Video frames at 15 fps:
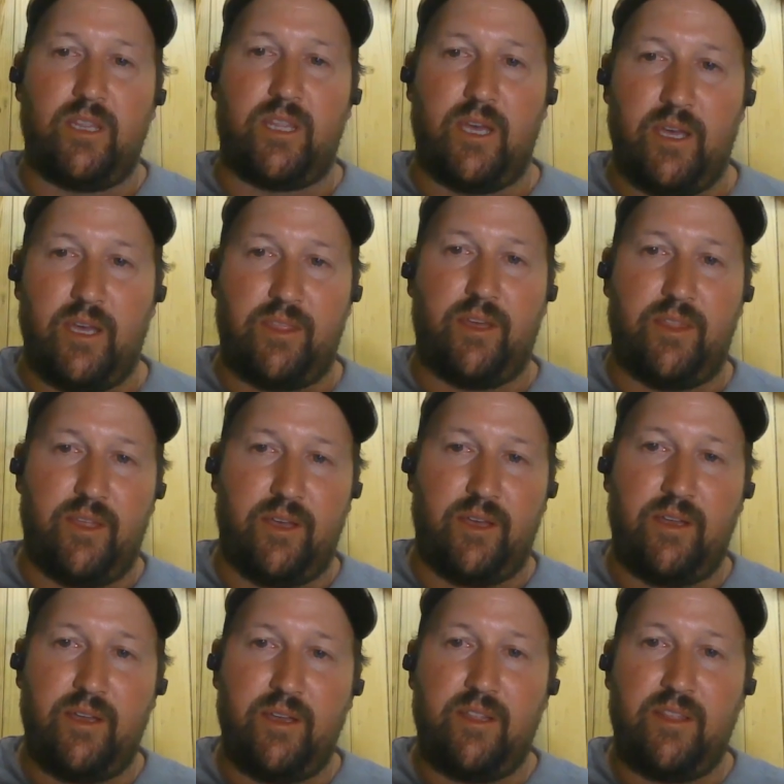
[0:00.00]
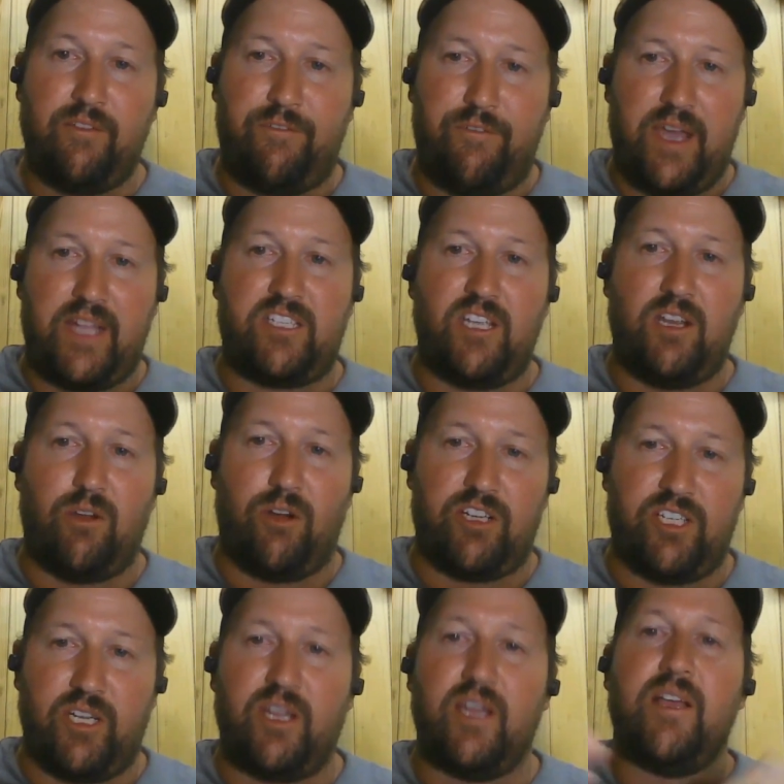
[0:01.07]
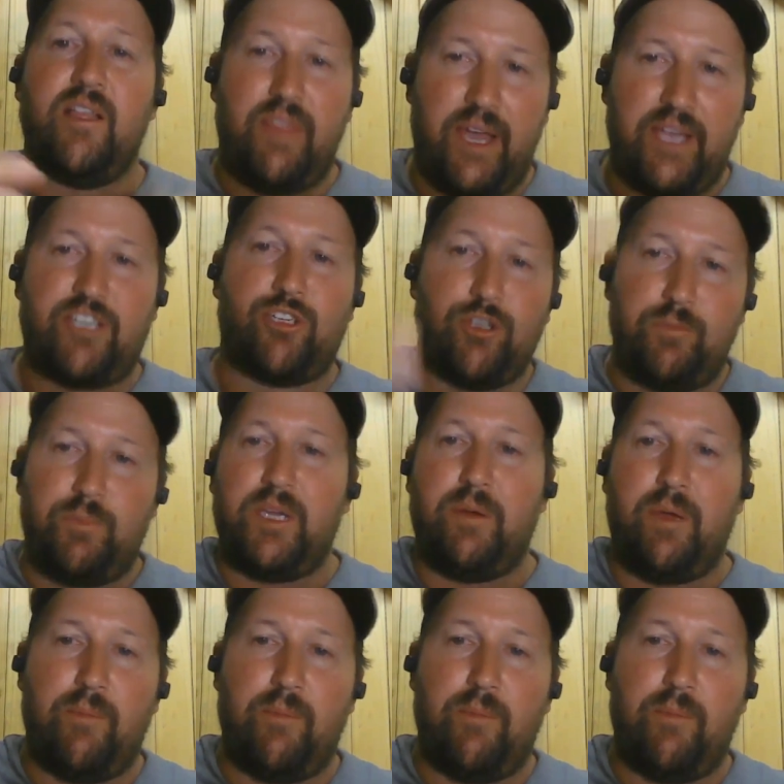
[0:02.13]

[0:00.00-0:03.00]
the fancy lodging, they should be